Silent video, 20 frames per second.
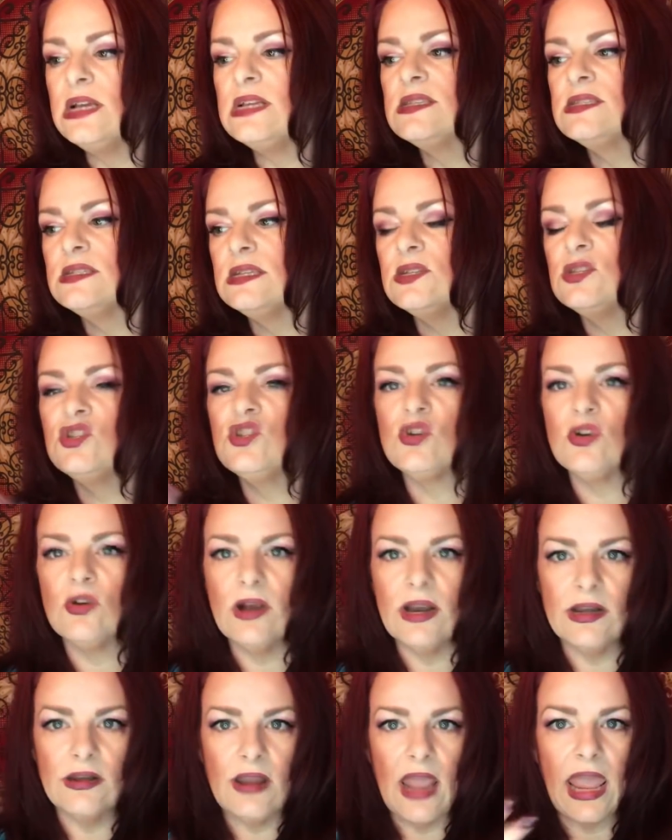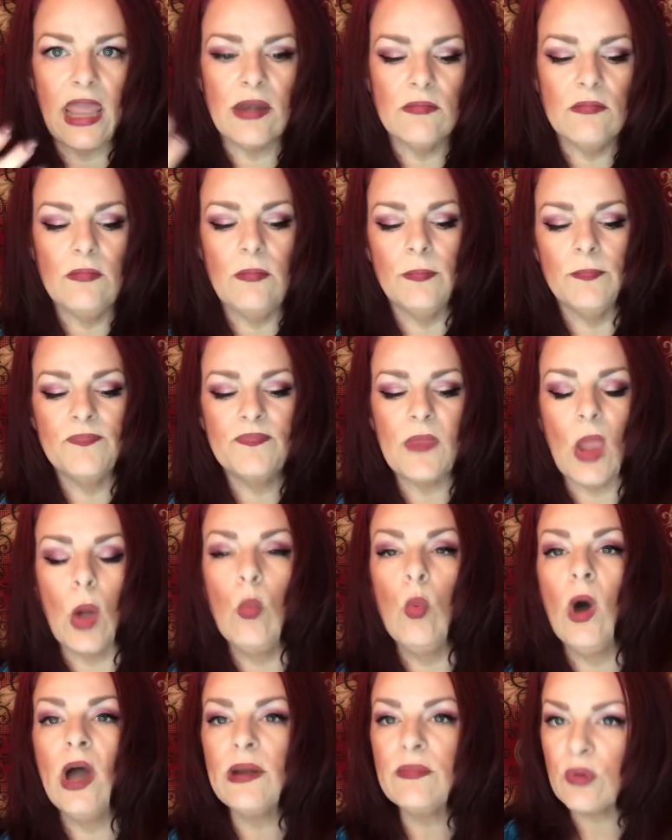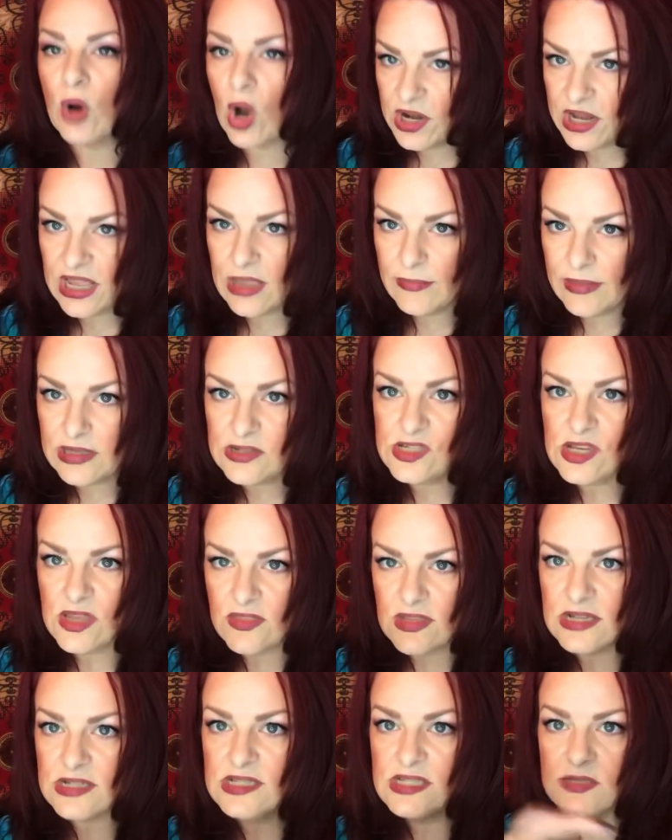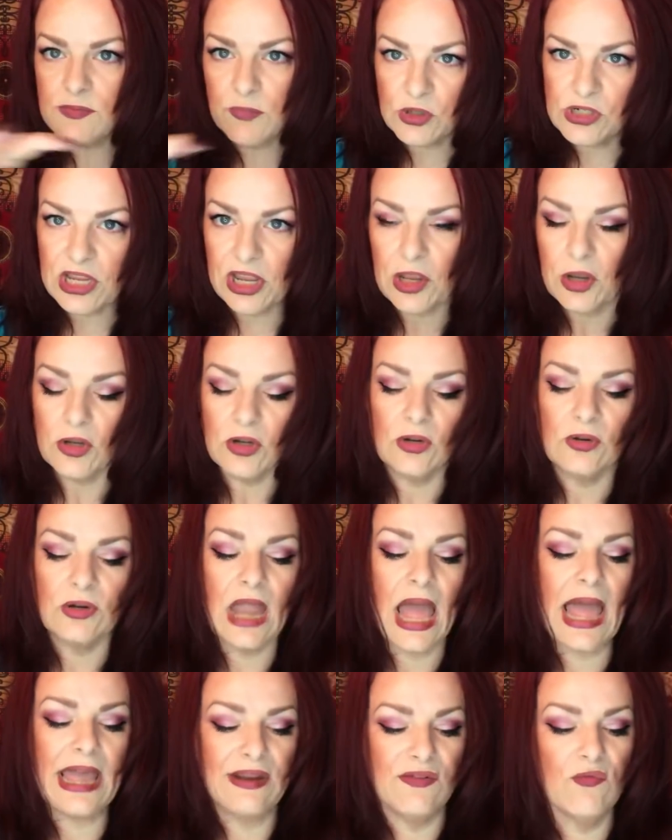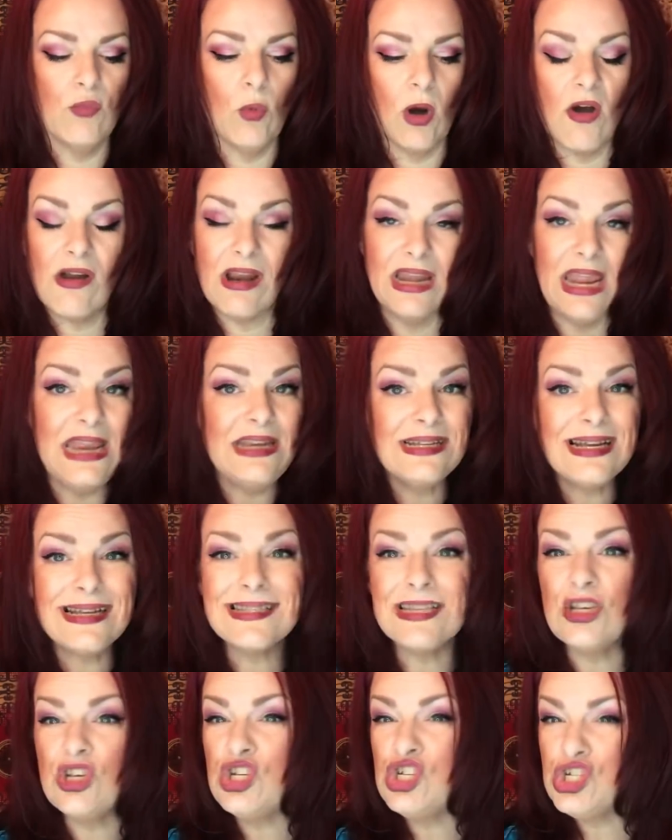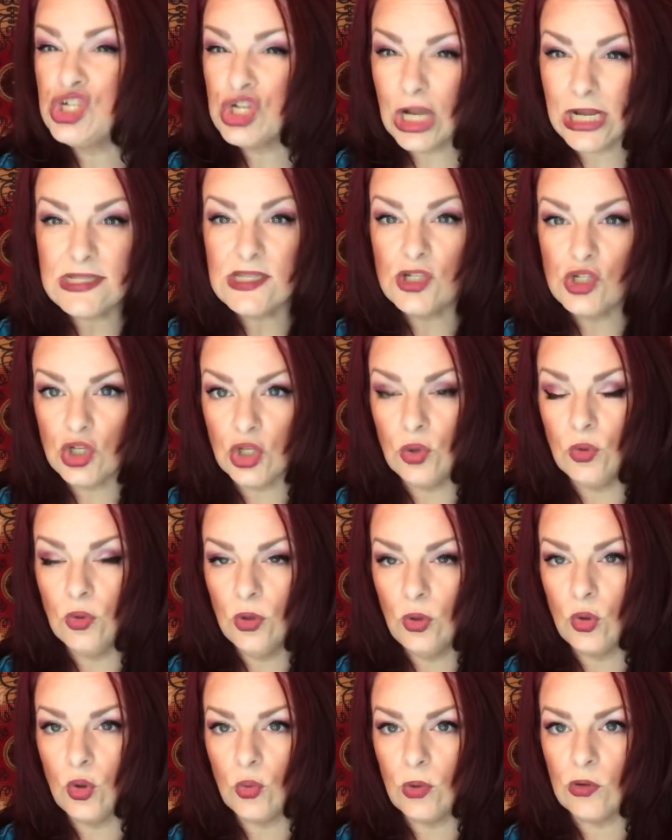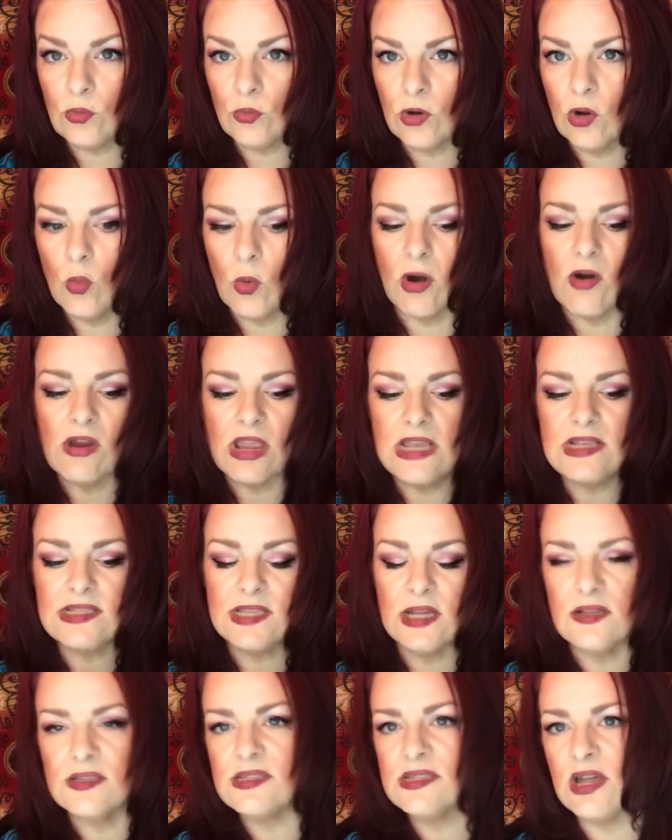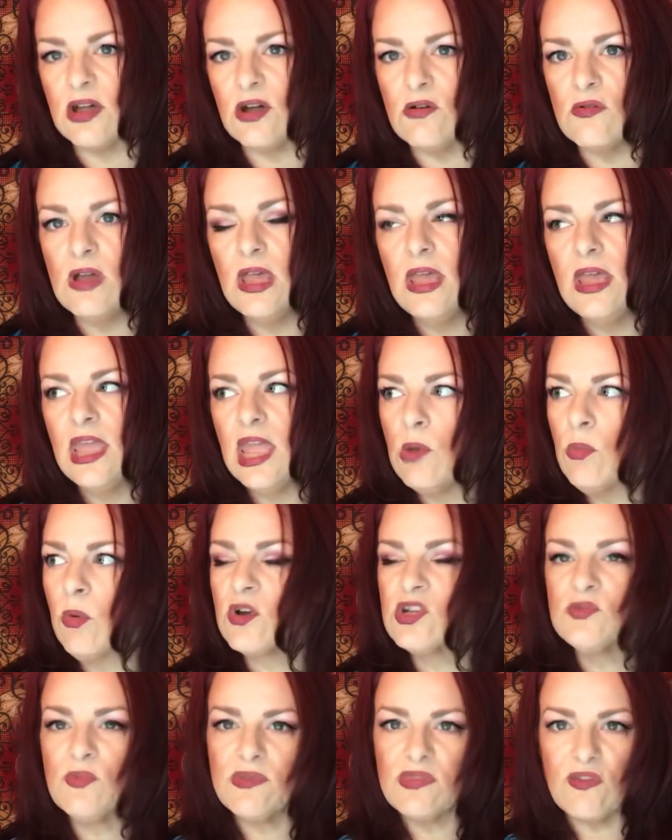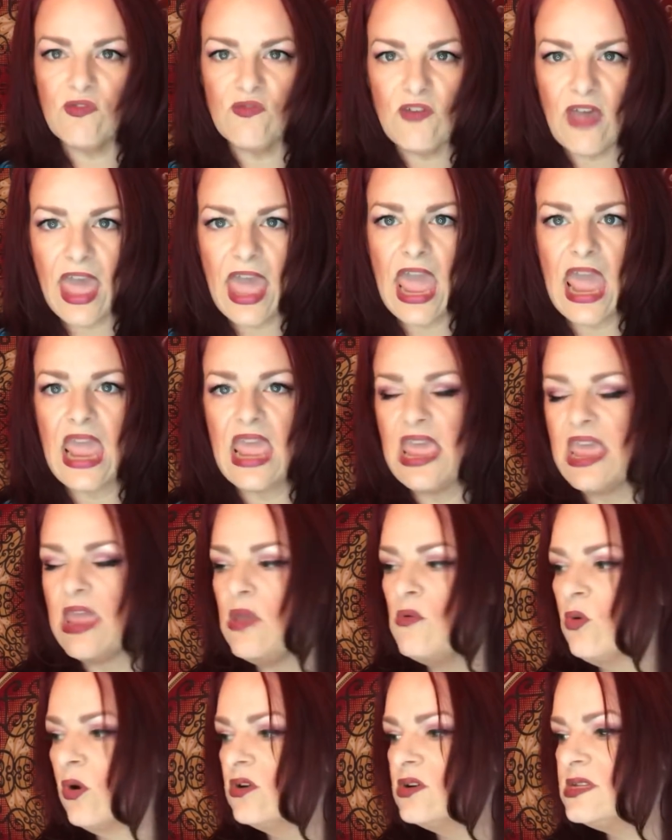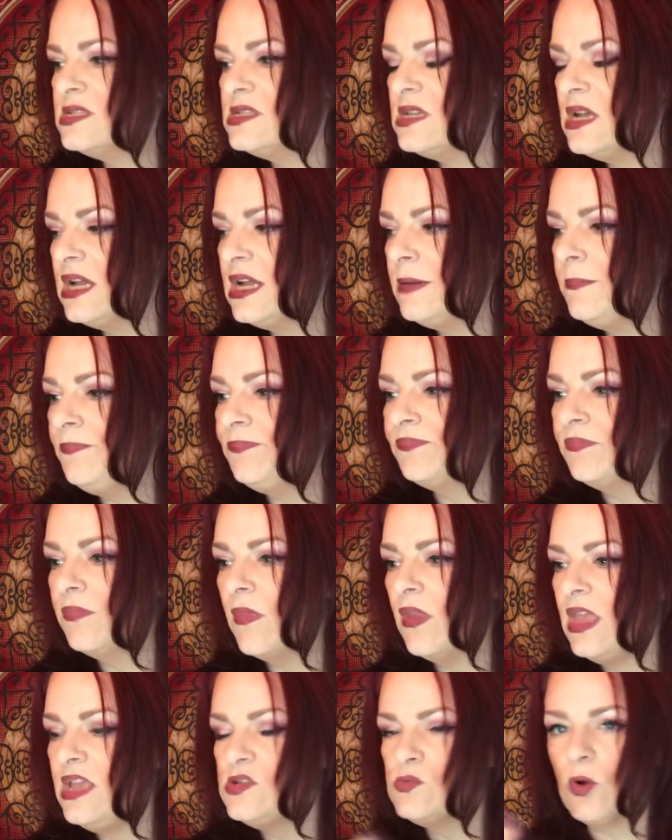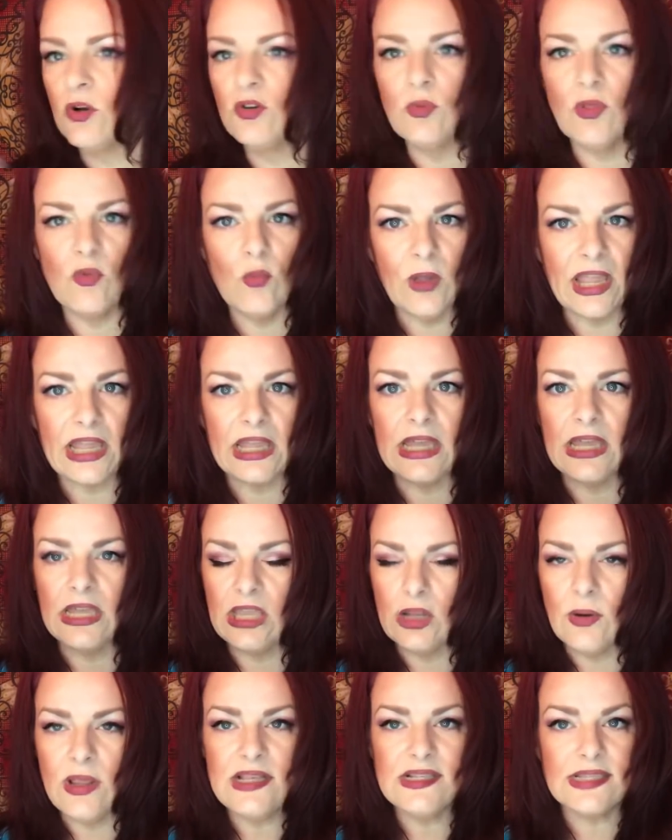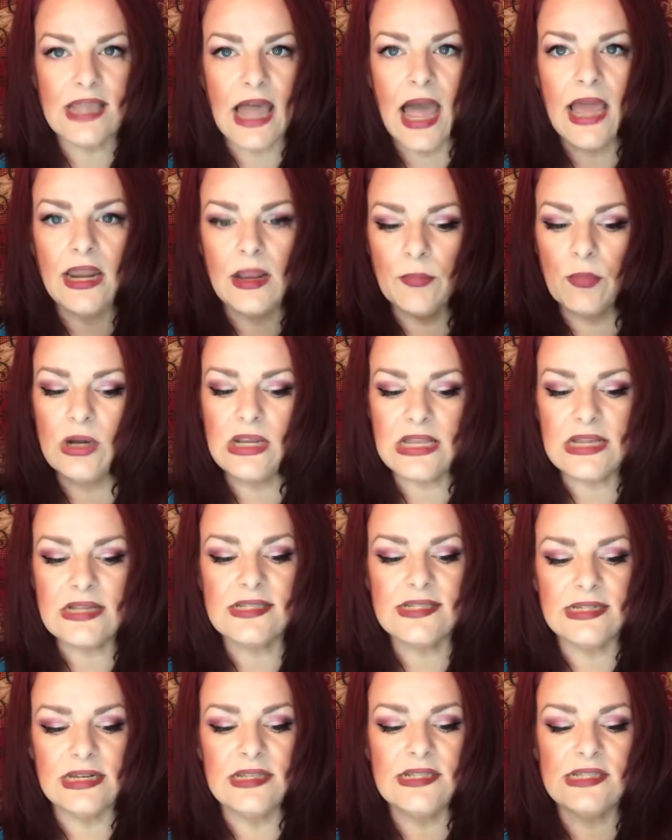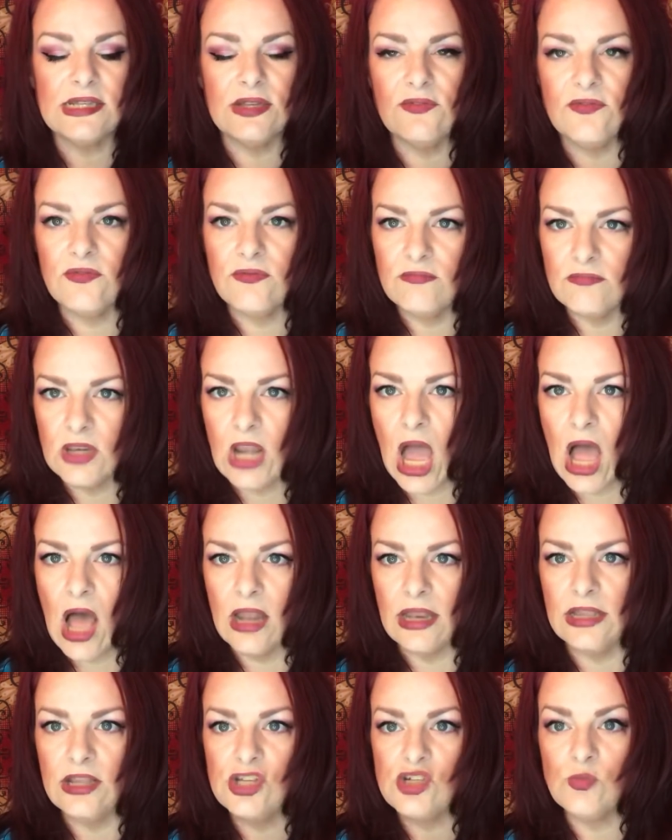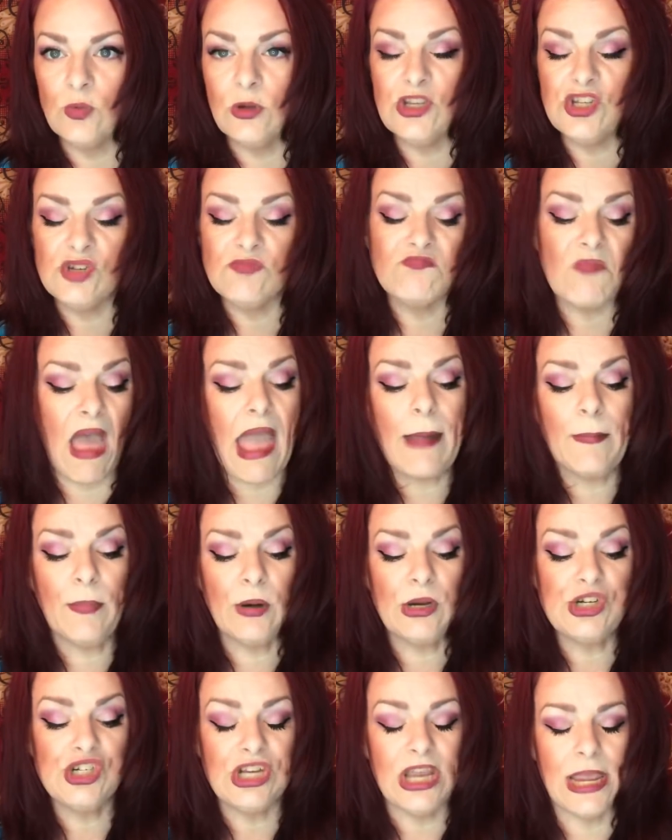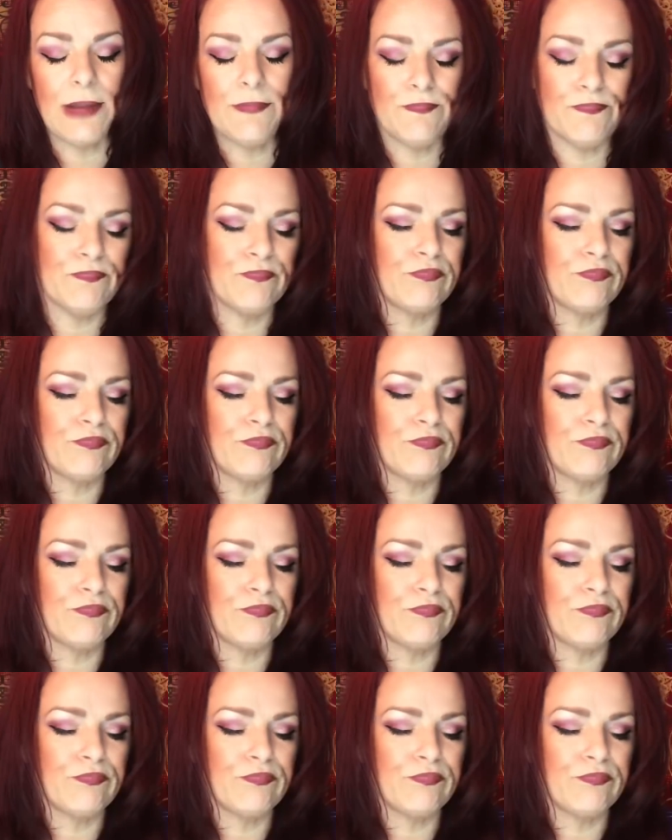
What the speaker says: his sister, and what brought him into this particular line of work. And he doesn't just do hoodoo and root work. He works with the Fae. He's worked with Wicca. You know, he's got a pretty extensive knowledge, which I appreciate.